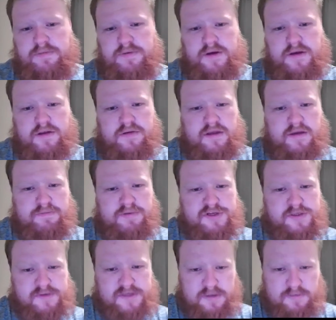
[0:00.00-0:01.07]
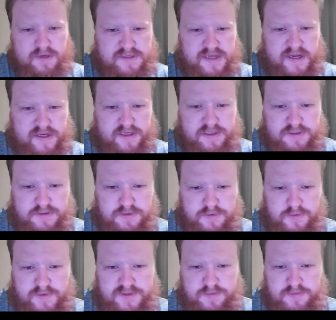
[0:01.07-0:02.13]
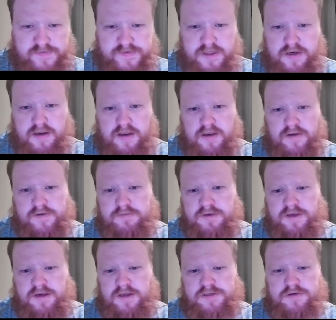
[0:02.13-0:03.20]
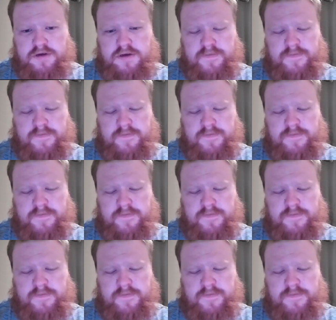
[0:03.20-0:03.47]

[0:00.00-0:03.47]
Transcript: but that bishop's going to be attacking it too once he moves that knight. It'll be an extra.